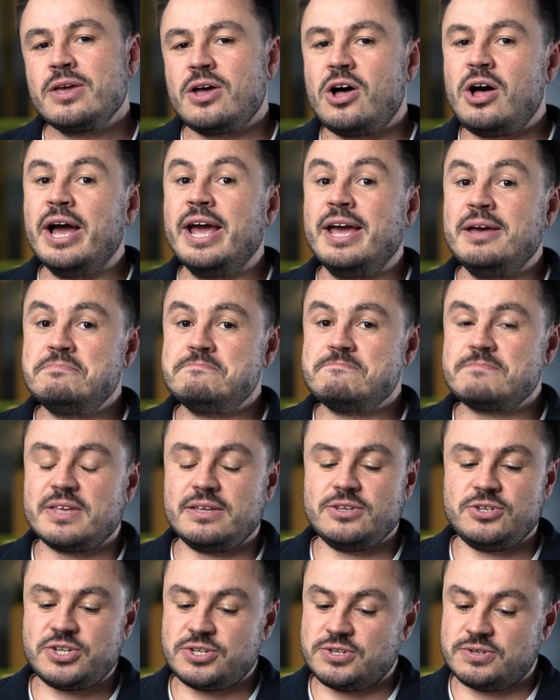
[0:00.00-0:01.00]
I am
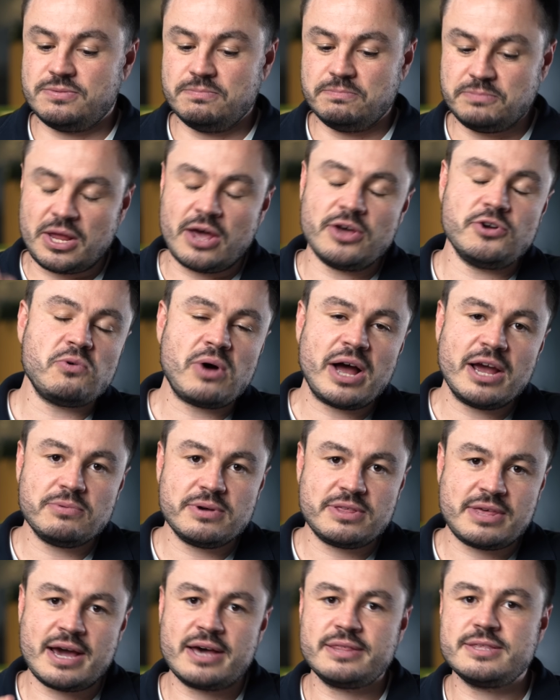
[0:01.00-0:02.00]
just blown away
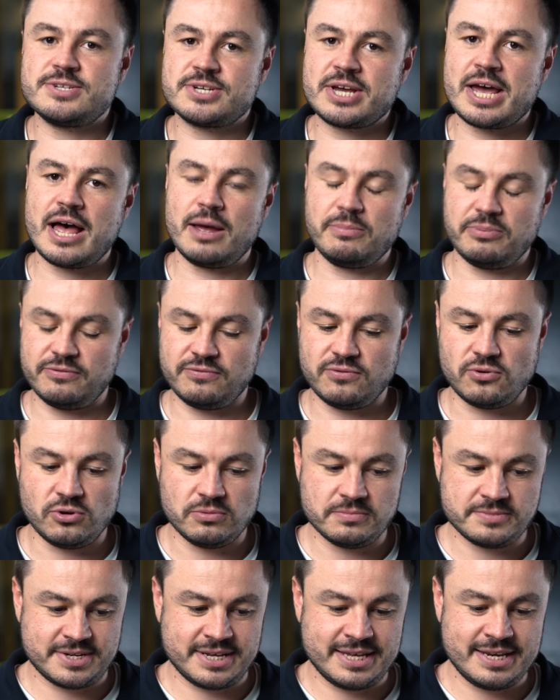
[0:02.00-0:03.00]
with how this car
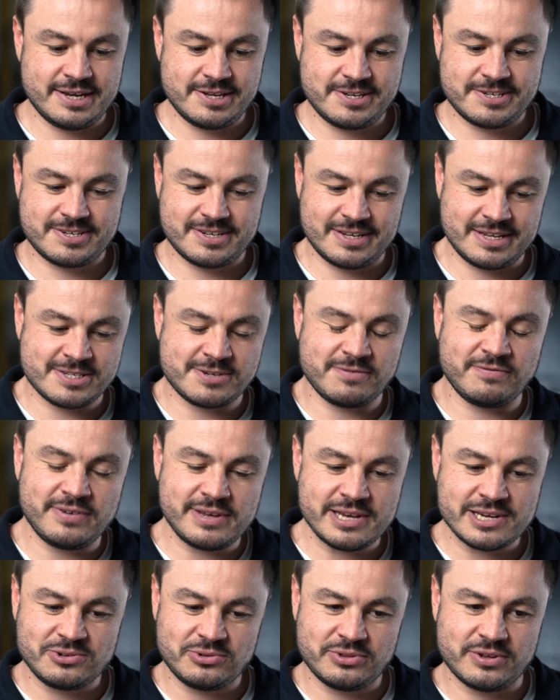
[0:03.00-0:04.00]
performs. It's a
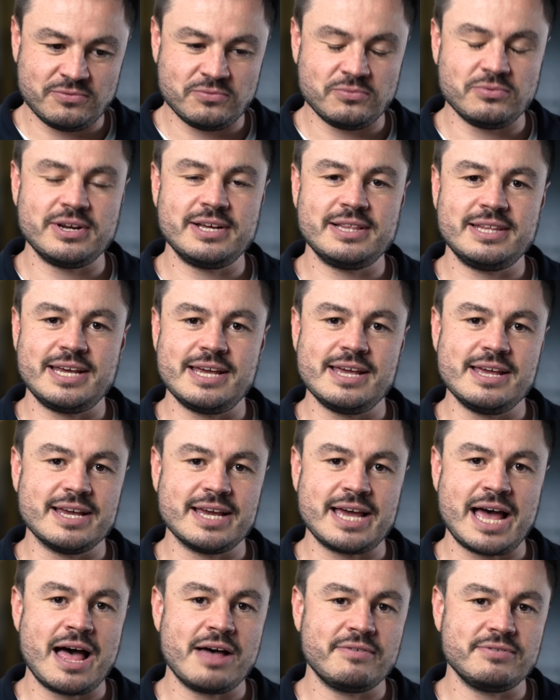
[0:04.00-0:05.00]
vehicle that really
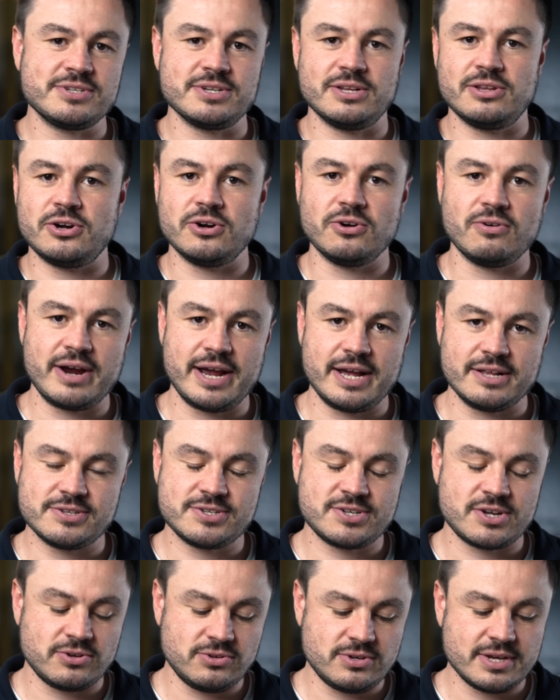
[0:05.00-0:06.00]
covers a lot of ground.
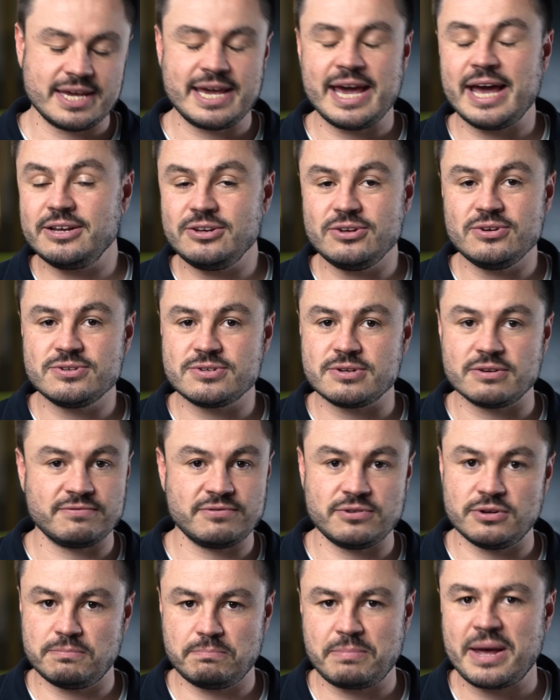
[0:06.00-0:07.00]
So you can use it
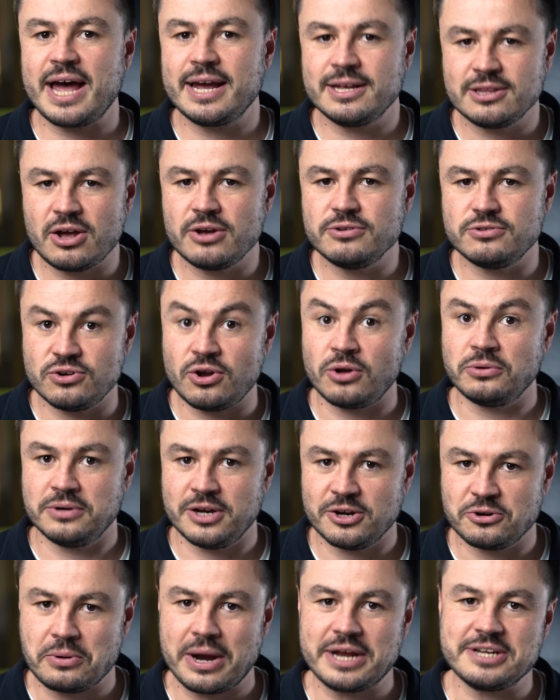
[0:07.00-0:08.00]
for payload, not
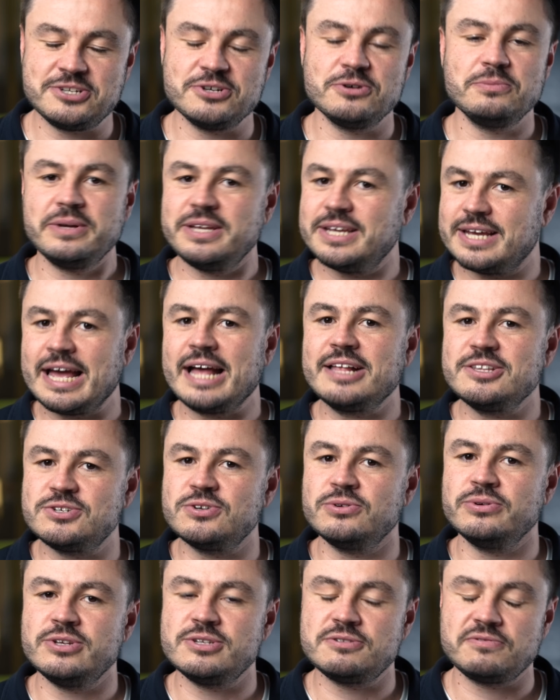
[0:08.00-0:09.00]
a great deal, but you can
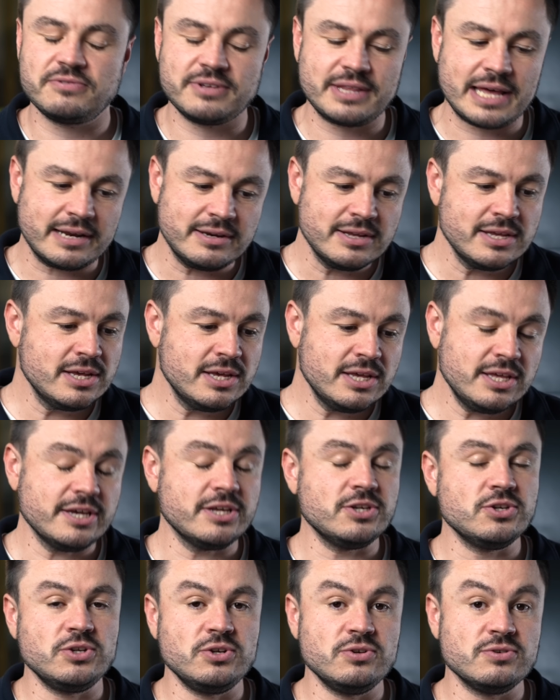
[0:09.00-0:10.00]
still use it for that. You
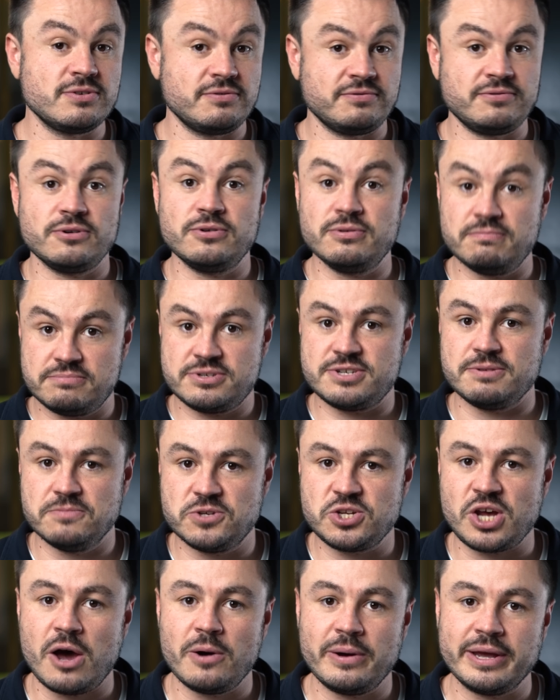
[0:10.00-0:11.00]
can use it for some
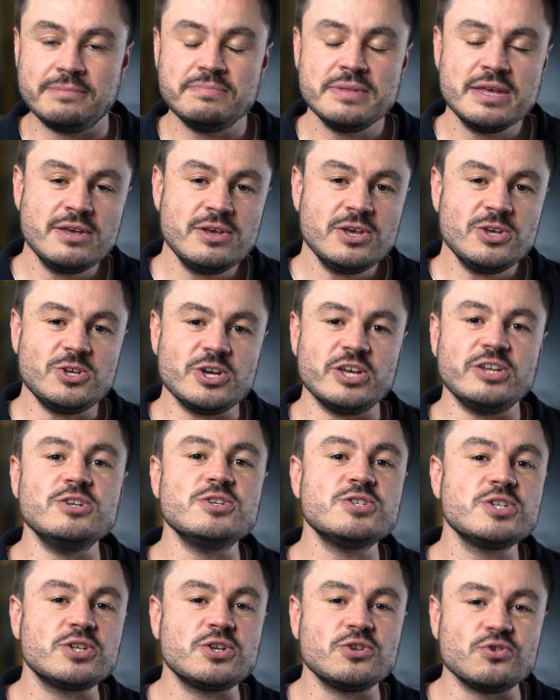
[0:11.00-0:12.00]
towing. You can
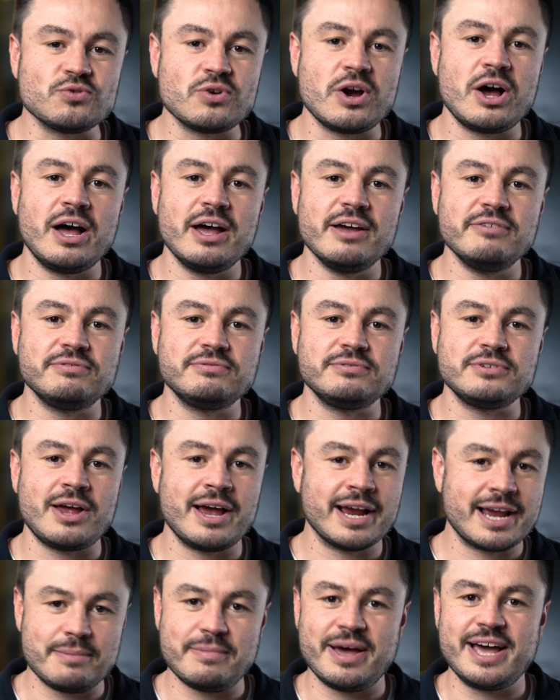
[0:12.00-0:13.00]
use it to drive
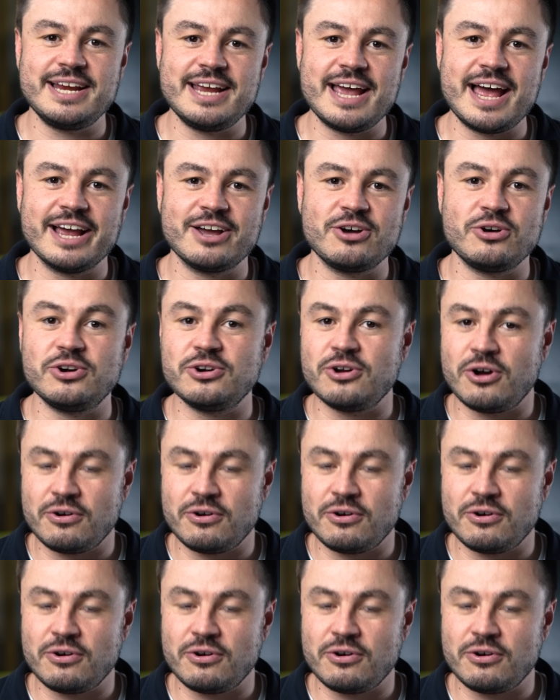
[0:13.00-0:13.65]
like a maniac on an